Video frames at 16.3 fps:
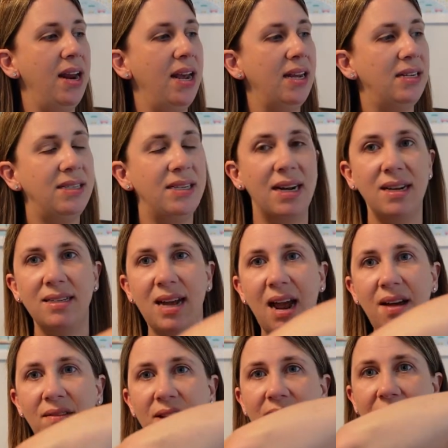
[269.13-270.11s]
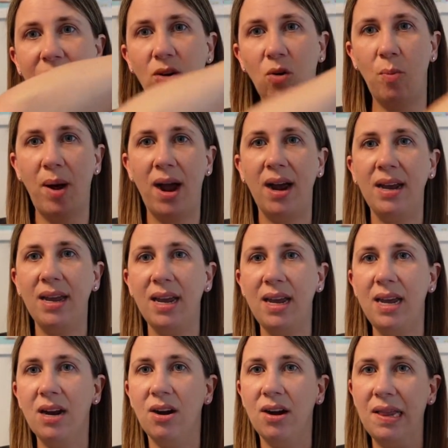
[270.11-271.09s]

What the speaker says: It does have a little pocket here